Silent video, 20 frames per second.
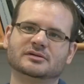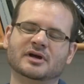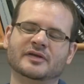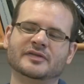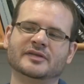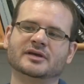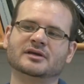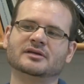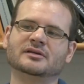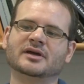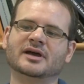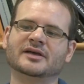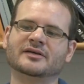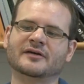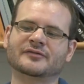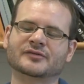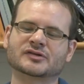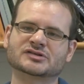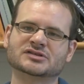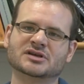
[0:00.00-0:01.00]
And then
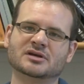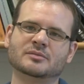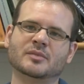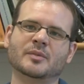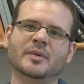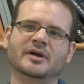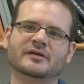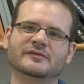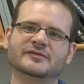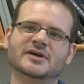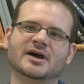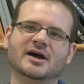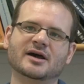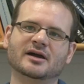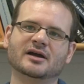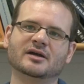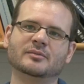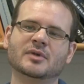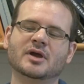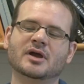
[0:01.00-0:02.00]
after some amount of
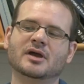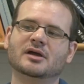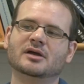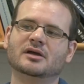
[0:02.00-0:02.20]
time,